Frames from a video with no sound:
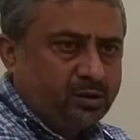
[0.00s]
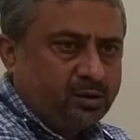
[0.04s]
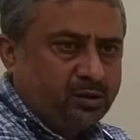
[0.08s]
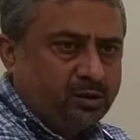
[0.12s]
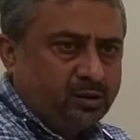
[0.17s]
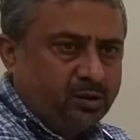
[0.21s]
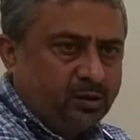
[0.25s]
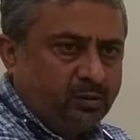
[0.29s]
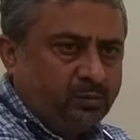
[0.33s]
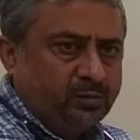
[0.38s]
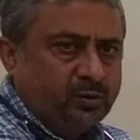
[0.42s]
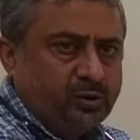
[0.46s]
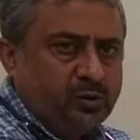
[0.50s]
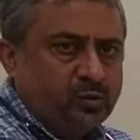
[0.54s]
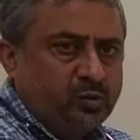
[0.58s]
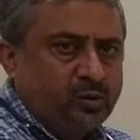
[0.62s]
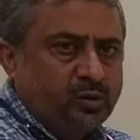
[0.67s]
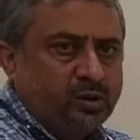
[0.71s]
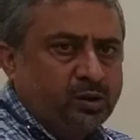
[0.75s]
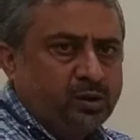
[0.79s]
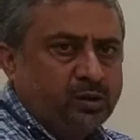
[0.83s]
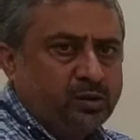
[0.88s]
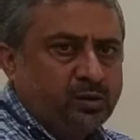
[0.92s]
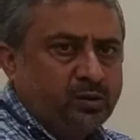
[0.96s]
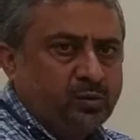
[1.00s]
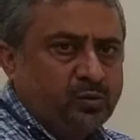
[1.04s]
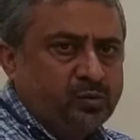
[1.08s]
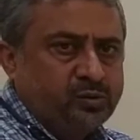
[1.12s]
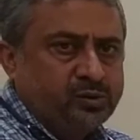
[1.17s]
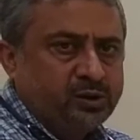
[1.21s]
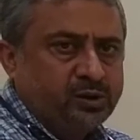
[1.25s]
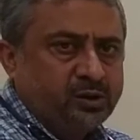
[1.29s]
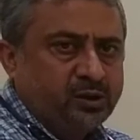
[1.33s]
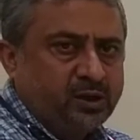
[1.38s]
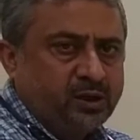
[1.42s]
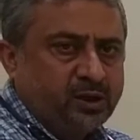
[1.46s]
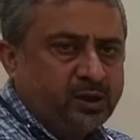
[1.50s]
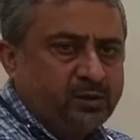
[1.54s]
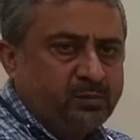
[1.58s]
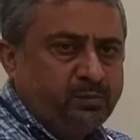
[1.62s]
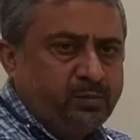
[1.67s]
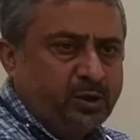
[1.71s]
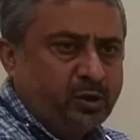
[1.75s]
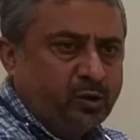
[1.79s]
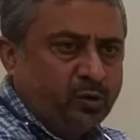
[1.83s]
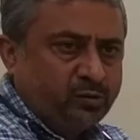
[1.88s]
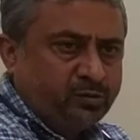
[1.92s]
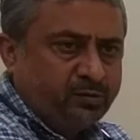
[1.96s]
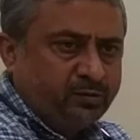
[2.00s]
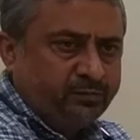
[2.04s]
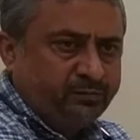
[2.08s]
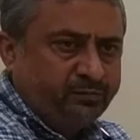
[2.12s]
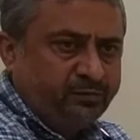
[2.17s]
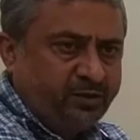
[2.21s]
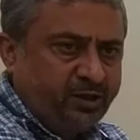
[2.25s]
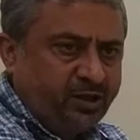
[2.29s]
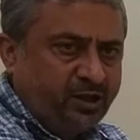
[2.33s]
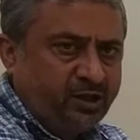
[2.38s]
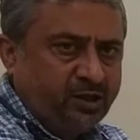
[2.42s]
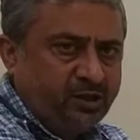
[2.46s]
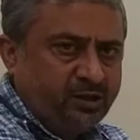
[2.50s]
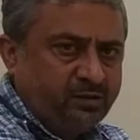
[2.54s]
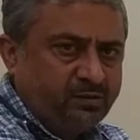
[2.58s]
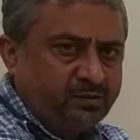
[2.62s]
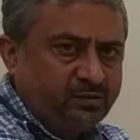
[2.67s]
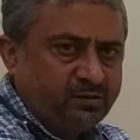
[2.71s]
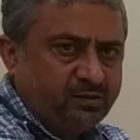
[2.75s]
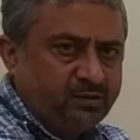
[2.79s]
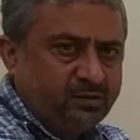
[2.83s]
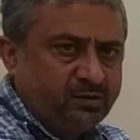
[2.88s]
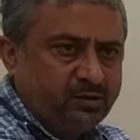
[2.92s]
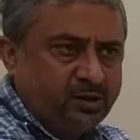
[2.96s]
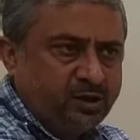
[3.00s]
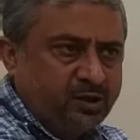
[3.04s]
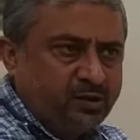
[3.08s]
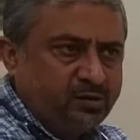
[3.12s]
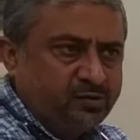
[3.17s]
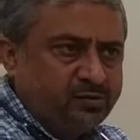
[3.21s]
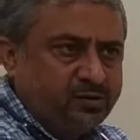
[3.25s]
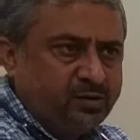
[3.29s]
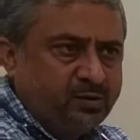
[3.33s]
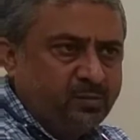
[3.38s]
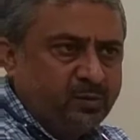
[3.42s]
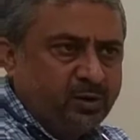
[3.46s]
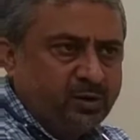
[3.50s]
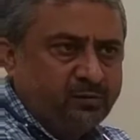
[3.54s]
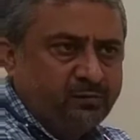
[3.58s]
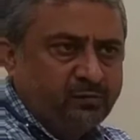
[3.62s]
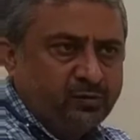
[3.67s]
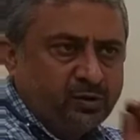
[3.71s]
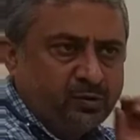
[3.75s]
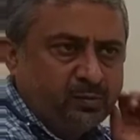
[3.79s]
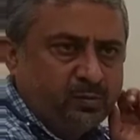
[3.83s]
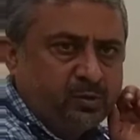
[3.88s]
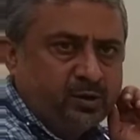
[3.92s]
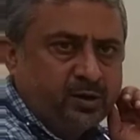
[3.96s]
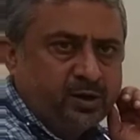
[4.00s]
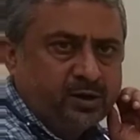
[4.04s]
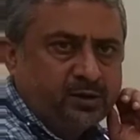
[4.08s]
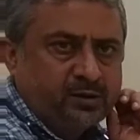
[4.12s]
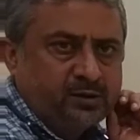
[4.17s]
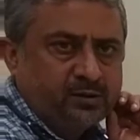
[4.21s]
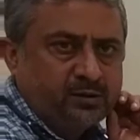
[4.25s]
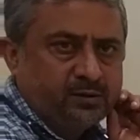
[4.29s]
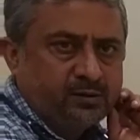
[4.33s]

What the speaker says: come to a conclusion that because of this, there is demand for the product?